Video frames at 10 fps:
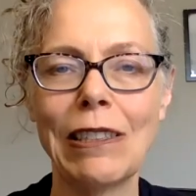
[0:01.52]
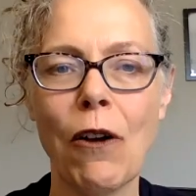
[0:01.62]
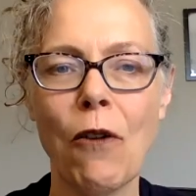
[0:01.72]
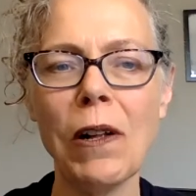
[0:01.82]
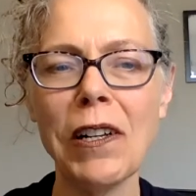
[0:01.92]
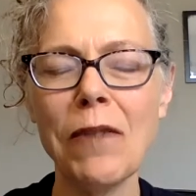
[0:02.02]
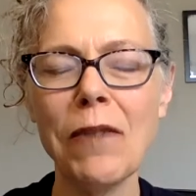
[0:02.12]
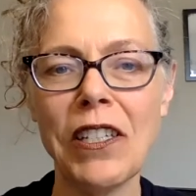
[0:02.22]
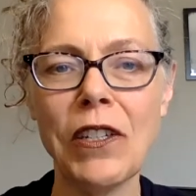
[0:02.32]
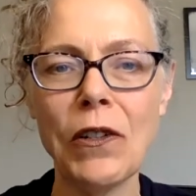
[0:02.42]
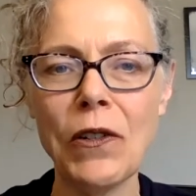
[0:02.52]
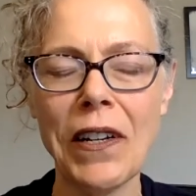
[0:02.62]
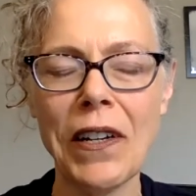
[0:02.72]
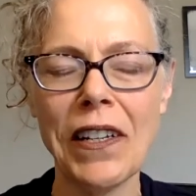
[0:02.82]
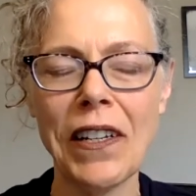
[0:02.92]
Welcome to you
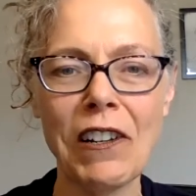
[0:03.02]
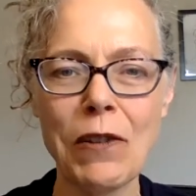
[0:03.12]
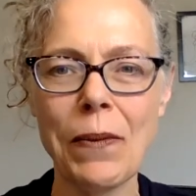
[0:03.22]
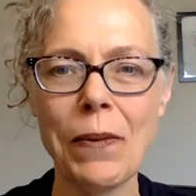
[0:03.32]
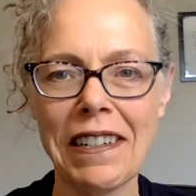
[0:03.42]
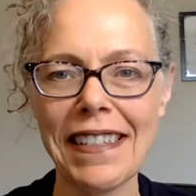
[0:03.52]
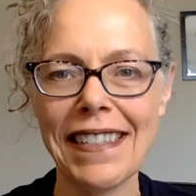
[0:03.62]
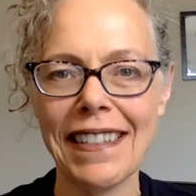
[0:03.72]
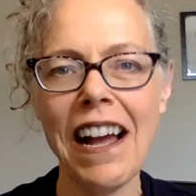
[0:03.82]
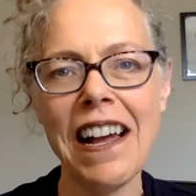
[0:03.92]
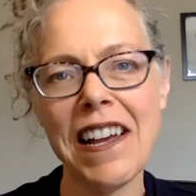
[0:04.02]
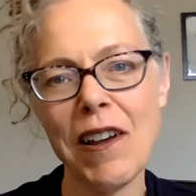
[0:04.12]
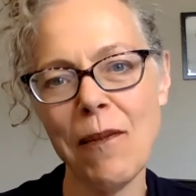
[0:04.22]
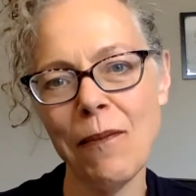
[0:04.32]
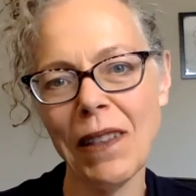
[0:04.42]
and all your parts. Hi,
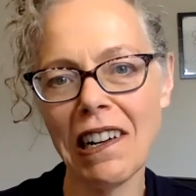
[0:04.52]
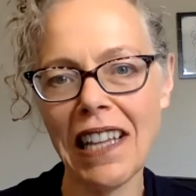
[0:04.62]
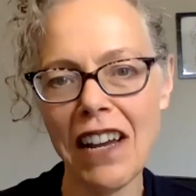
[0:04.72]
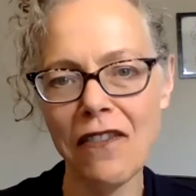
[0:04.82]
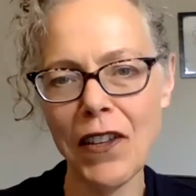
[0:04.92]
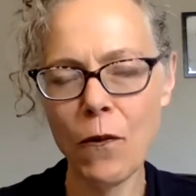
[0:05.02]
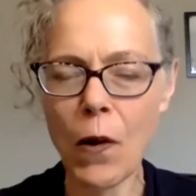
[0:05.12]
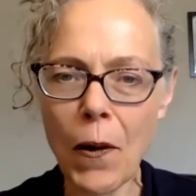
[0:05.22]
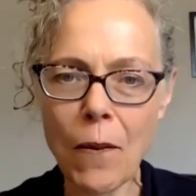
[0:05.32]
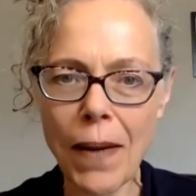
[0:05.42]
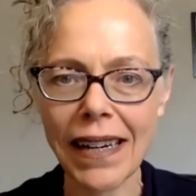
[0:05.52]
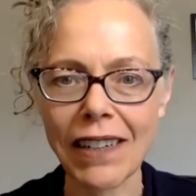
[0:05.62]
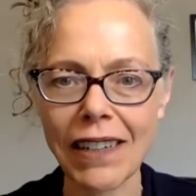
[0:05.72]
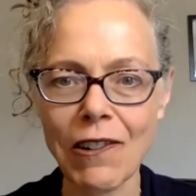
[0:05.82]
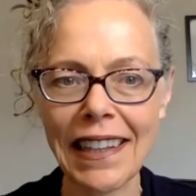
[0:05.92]
I'm Laura Lively, and welcome back.
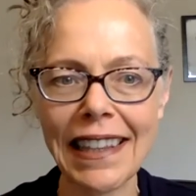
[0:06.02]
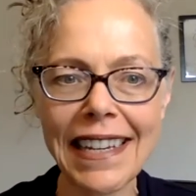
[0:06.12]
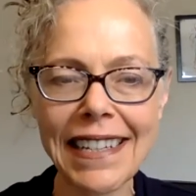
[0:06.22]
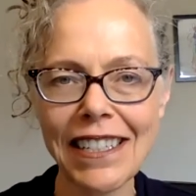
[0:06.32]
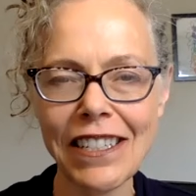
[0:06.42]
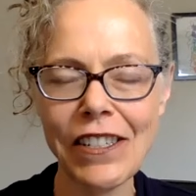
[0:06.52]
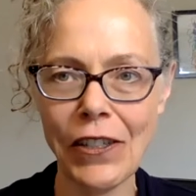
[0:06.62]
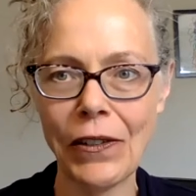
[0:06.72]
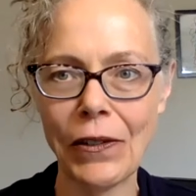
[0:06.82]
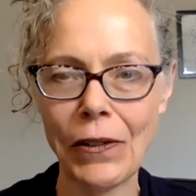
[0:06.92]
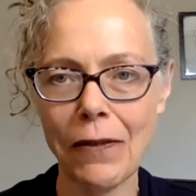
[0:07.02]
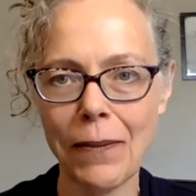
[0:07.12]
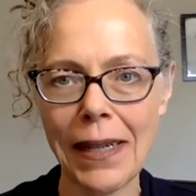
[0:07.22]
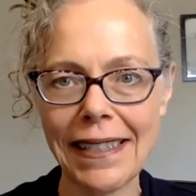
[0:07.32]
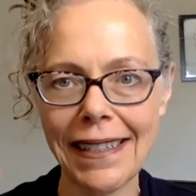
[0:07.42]
We're in lesson 2 of my
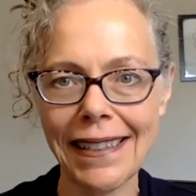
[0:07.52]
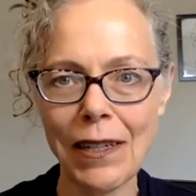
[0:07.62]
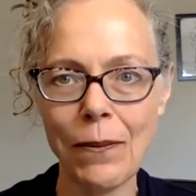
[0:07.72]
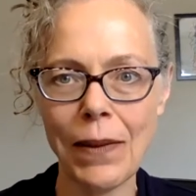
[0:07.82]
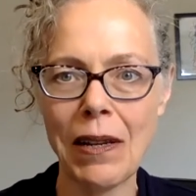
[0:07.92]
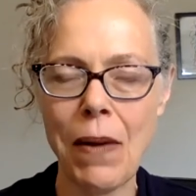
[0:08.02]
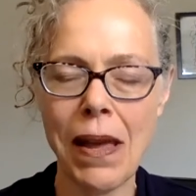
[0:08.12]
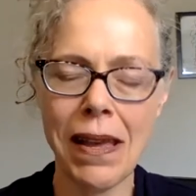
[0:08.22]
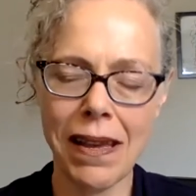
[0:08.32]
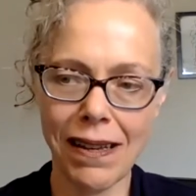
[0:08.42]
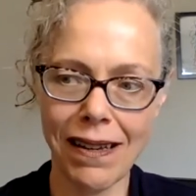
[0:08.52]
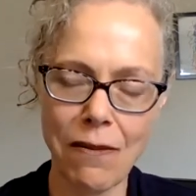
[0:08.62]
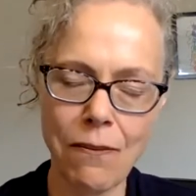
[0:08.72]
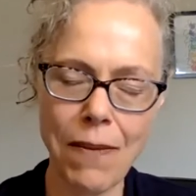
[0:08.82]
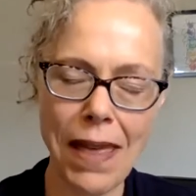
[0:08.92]
consistent minute
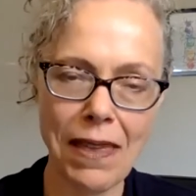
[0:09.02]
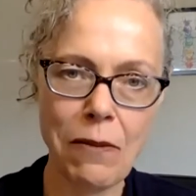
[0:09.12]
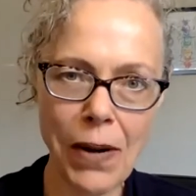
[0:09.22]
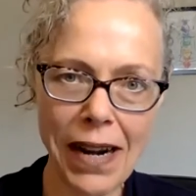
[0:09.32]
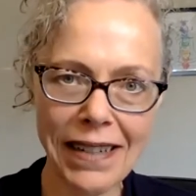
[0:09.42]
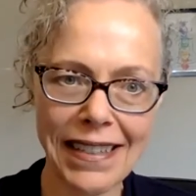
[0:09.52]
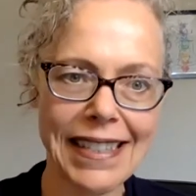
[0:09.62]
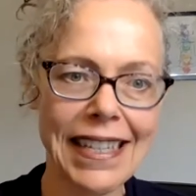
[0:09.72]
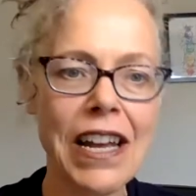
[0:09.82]
method practice.